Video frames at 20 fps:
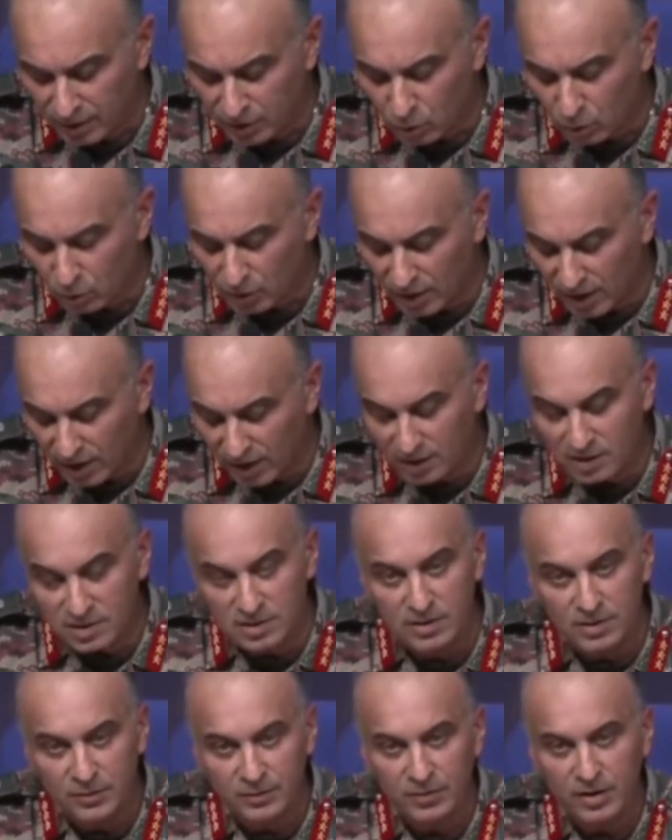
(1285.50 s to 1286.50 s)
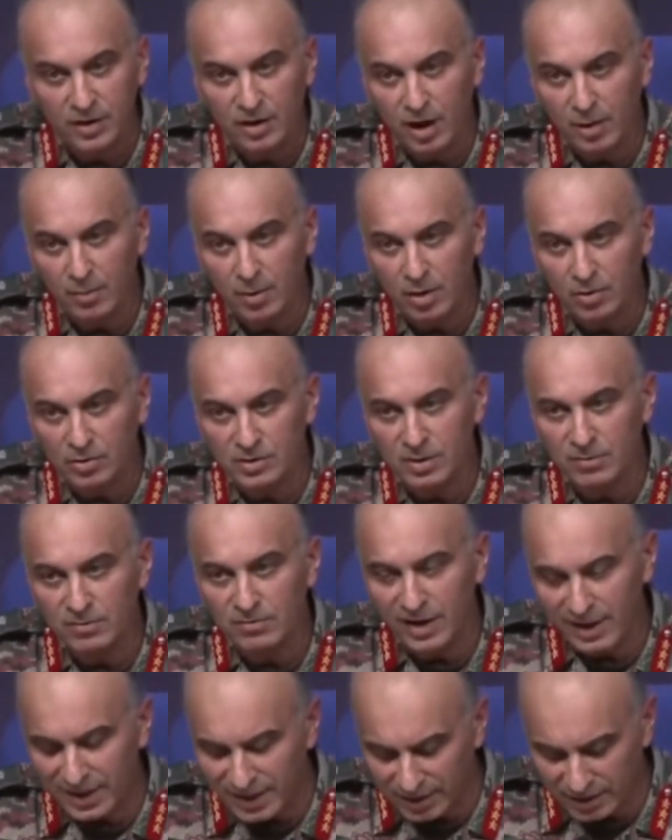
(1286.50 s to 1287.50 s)
to tell us about
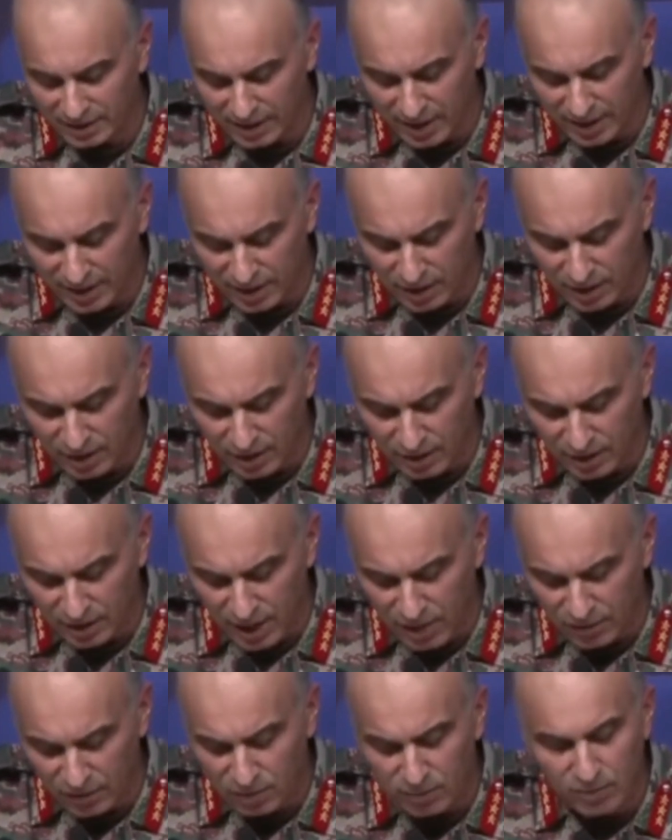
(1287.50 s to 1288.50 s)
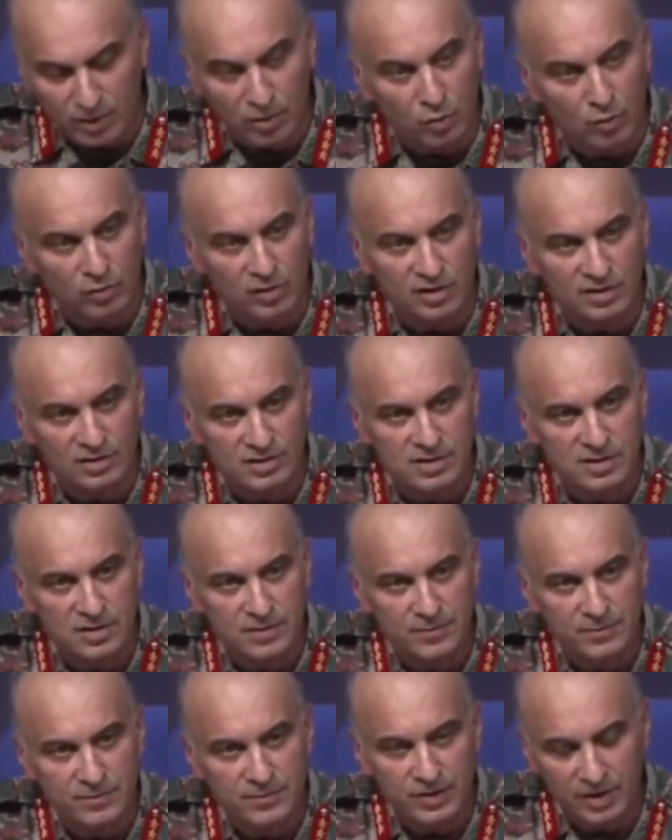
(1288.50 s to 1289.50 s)
some very telling naval maneuvers
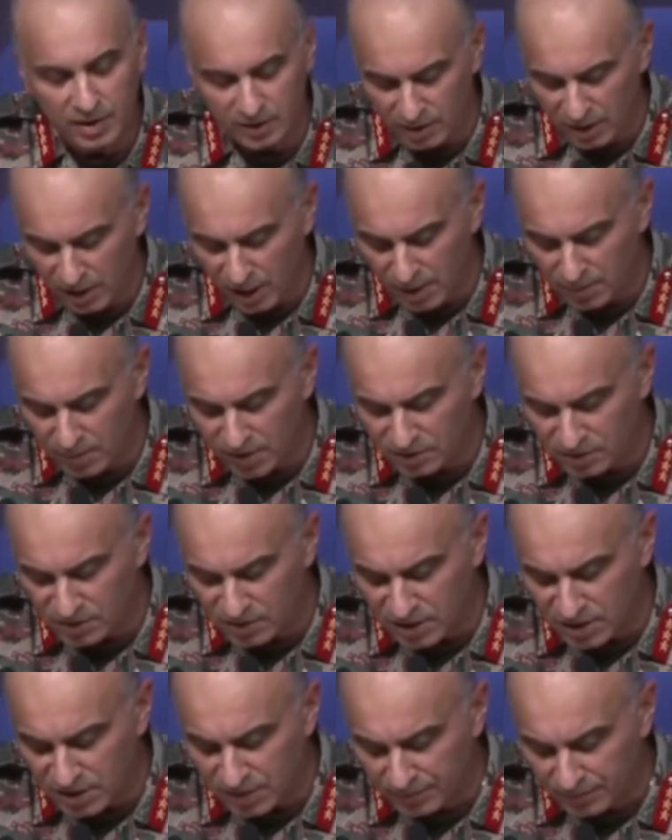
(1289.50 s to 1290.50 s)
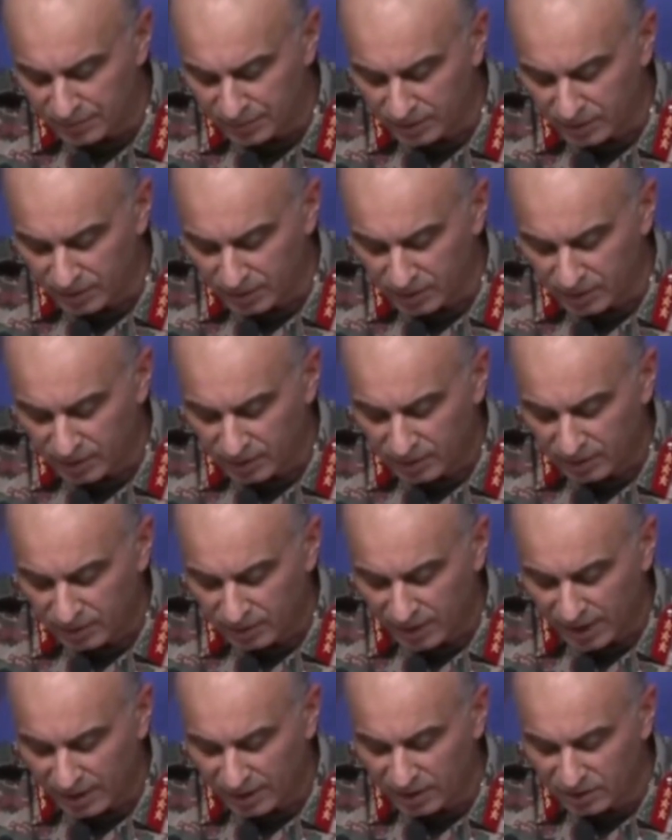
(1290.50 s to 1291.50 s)
in the Arabian Sea
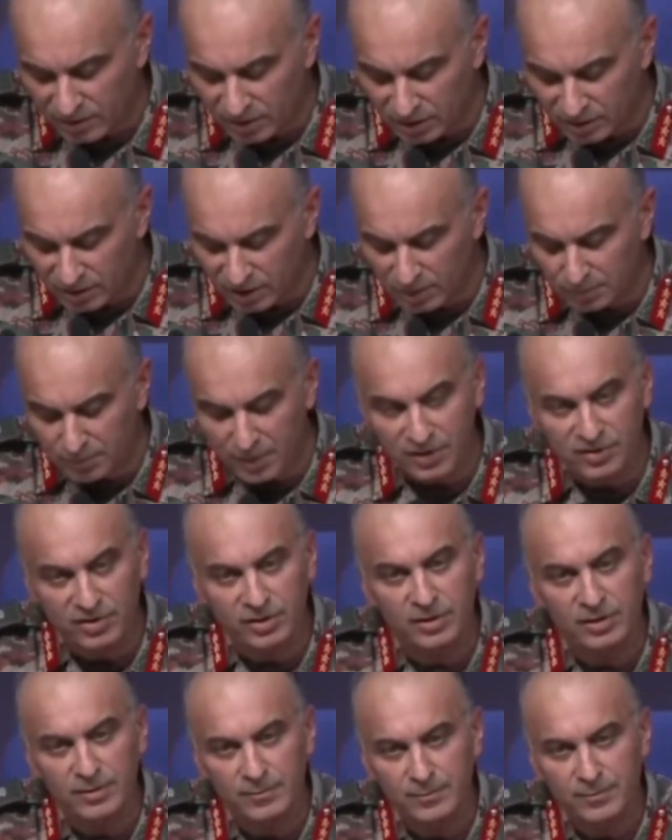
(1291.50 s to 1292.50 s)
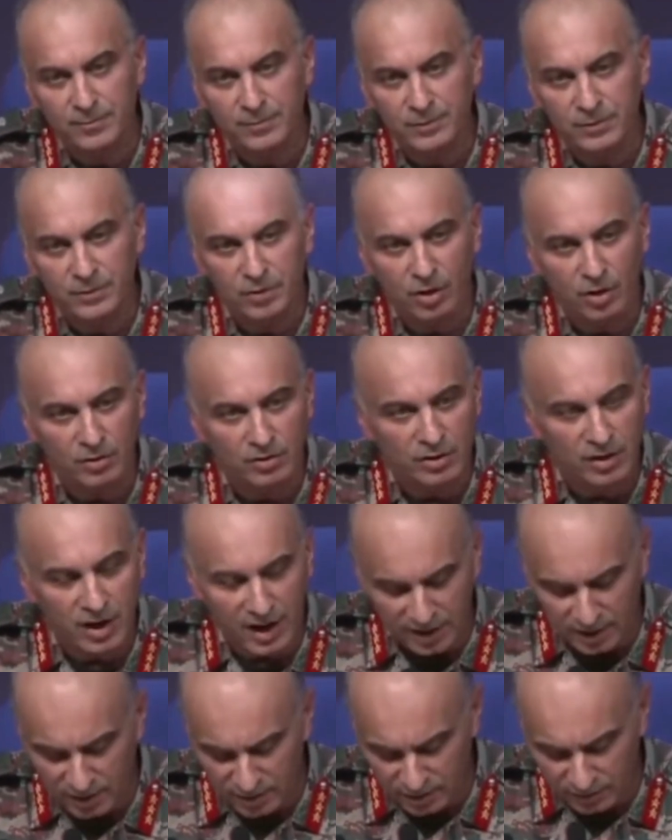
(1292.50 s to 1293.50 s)
that exerted pressure on the
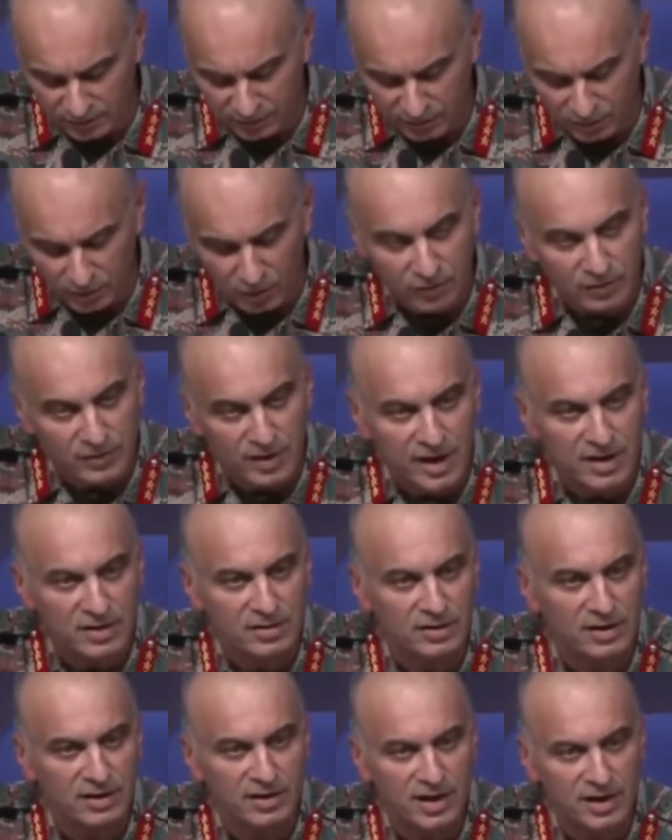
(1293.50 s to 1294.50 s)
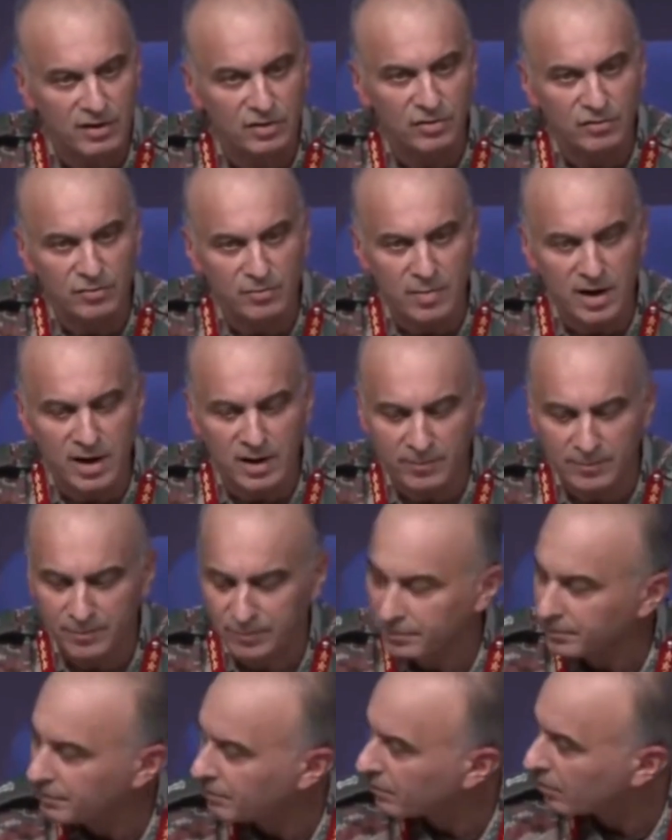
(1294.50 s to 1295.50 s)
night of 9th and 10th of May.
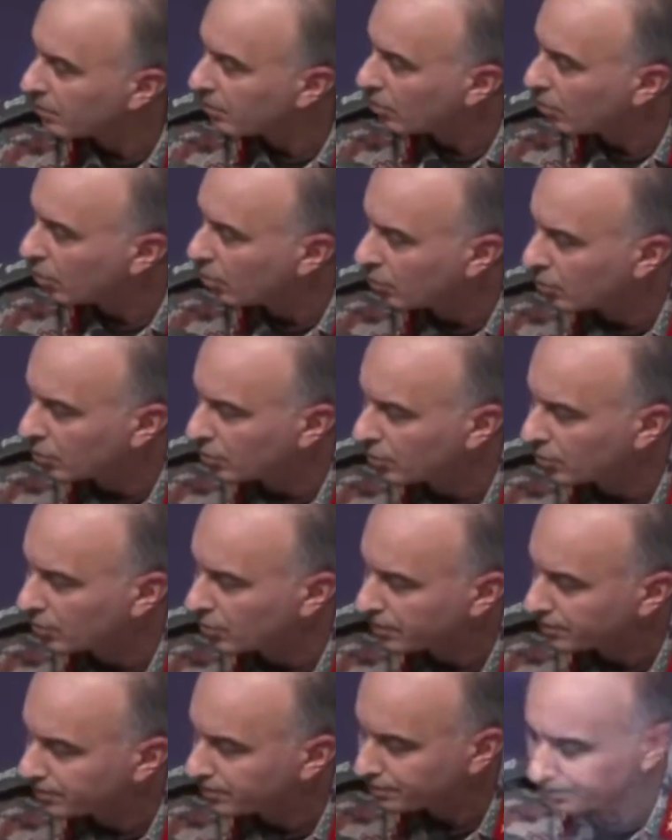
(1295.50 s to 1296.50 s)
Over to you, sir.